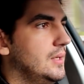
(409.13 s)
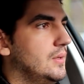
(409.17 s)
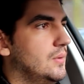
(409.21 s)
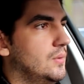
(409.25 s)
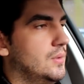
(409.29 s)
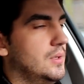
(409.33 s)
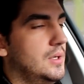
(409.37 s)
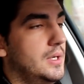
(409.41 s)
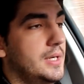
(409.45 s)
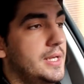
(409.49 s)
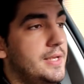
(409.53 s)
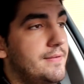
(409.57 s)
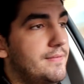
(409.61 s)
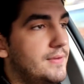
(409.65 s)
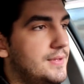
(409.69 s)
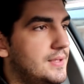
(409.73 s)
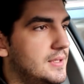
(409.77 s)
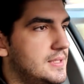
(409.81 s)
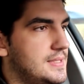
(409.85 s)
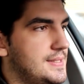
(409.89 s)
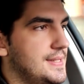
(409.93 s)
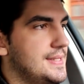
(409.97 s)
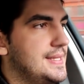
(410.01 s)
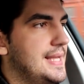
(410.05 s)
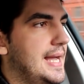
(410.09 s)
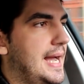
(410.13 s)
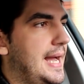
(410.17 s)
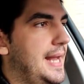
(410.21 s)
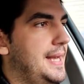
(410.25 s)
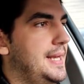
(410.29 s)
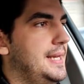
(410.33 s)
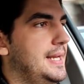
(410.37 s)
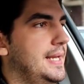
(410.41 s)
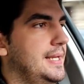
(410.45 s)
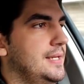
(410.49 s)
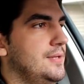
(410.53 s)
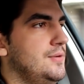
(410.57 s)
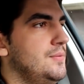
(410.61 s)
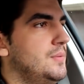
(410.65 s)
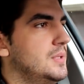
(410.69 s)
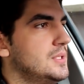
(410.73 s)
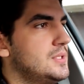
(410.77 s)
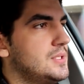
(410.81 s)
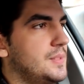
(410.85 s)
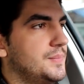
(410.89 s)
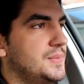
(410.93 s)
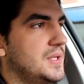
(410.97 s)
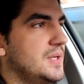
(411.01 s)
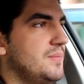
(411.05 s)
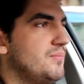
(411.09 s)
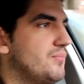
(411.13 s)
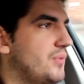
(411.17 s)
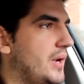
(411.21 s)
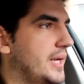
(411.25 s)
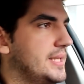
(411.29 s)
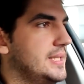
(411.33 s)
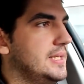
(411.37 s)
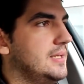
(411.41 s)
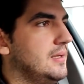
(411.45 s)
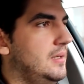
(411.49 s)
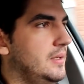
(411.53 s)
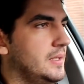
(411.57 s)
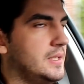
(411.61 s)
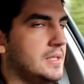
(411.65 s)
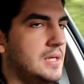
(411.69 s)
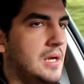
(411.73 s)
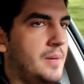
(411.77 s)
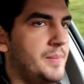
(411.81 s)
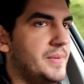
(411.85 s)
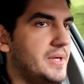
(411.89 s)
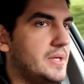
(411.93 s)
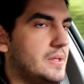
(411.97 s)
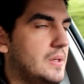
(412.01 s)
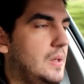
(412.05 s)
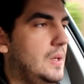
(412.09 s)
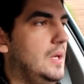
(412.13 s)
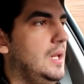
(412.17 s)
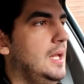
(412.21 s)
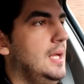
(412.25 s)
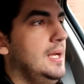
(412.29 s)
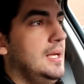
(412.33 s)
or even the sedan, and you want something practical, economical,